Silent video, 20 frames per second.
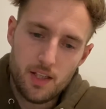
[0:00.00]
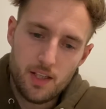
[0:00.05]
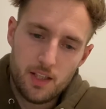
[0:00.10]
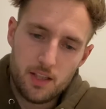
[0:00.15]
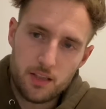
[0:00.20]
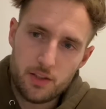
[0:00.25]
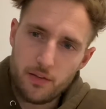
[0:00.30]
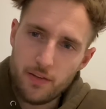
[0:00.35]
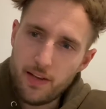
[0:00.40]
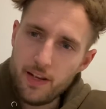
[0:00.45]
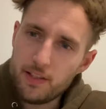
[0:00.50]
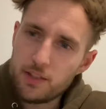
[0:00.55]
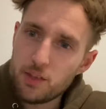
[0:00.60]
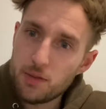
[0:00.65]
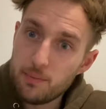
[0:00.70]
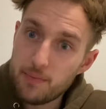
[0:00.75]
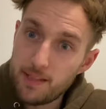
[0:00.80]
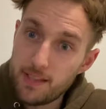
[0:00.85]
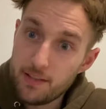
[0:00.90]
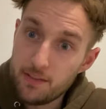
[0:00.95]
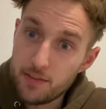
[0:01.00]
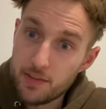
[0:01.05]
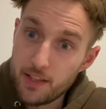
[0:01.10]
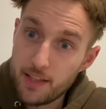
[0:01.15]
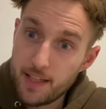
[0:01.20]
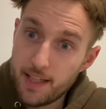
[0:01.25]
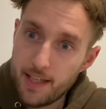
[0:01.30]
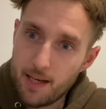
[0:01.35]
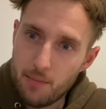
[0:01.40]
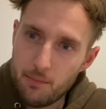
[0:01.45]
So there are some of the lifts that
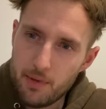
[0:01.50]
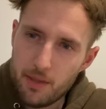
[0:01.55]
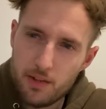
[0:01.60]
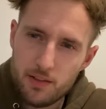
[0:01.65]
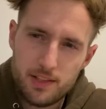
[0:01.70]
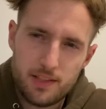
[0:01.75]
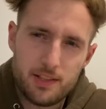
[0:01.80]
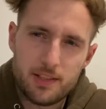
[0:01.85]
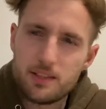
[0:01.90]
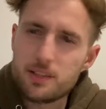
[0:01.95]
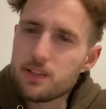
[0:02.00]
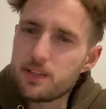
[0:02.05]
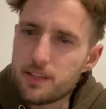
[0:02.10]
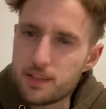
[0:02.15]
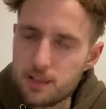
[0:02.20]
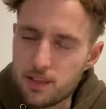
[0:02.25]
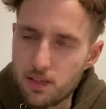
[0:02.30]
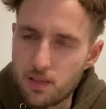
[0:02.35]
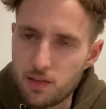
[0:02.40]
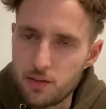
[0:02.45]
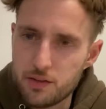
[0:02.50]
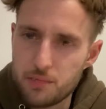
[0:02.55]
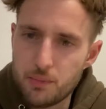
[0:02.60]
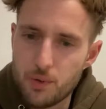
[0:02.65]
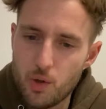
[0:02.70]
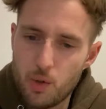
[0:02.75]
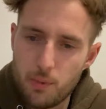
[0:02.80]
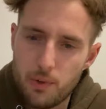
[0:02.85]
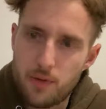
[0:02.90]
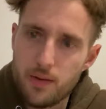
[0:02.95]
you can be using. There's lots
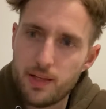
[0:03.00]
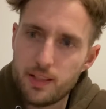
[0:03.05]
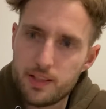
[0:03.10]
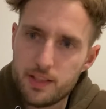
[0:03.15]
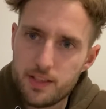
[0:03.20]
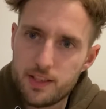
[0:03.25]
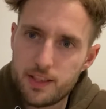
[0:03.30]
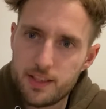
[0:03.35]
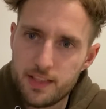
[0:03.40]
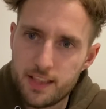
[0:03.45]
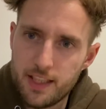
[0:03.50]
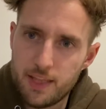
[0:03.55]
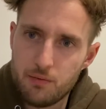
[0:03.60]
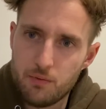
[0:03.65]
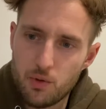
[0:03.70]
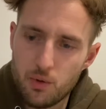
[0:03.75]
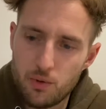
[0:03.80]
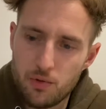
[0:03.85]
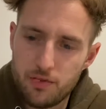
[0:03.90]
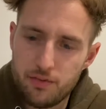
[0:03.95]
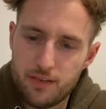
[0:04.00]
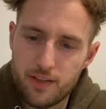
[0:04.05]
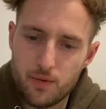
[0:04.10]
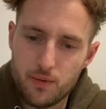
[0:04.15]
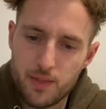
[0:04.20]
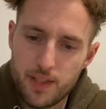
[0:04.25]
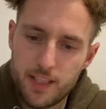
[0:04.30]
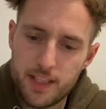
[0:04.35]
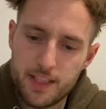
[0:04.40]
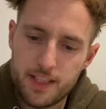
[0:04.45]
more, but that's just a general
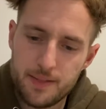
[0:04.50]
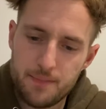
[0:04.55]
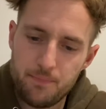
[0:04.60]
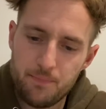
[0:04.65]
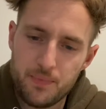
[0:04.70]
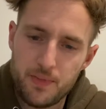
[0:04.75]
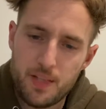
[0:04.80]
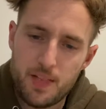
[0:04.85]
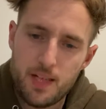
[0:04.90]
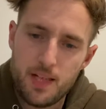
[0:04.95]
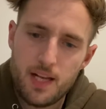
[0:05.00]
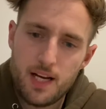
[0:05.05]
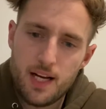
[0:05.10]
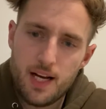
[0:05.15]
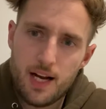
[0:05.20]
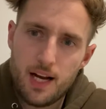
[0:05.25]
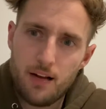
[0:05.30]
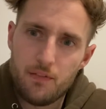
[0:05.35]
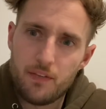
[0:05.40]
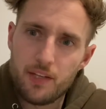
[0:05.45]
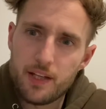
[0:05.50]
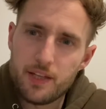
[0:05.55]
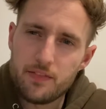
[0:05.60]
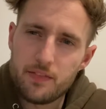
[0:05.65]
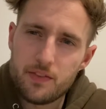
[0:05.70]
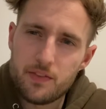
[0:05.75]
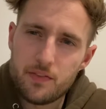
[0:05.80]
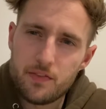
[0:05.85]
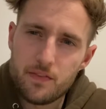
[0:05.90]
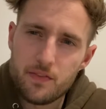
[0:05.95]
foundation. And
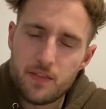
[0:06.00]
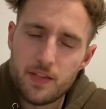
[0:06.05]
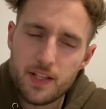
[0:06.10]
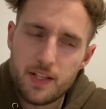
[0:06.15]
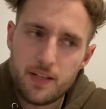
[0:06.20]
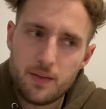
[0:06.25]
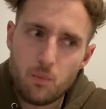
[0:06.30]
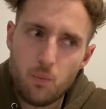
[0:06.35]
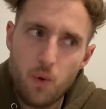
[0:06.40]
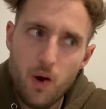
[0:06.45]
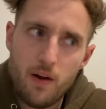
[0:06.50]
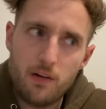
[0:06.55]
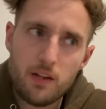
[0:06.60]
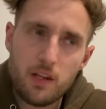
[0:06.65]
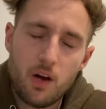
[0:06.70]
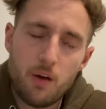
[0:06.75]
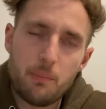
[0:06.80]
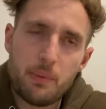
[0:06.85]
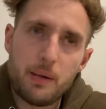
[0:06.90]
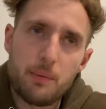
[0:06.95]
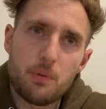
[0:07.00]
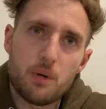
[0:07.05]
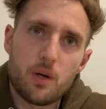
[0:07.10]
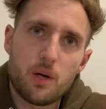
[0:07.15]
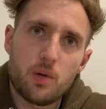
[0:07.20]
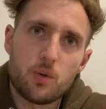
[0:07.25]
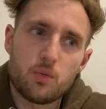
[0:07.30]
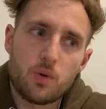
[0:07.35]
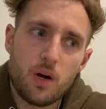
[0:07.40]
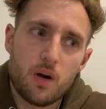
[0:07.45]
the where a lot of people
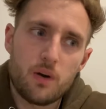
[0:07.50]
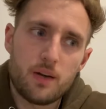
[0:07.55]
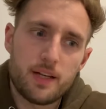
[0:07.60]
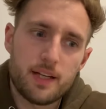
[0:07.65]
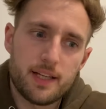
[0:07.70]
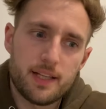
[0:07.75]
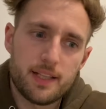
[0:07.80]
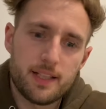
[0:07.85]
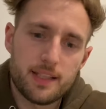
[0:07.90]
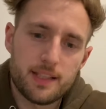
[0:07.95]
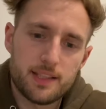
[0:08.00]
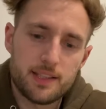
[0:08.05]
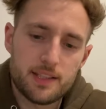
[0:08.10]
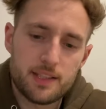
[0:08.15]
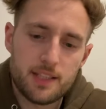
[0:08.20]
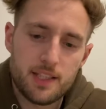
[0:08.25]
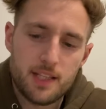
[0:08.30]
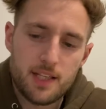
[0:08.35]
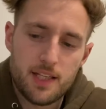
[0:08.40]
go wrong is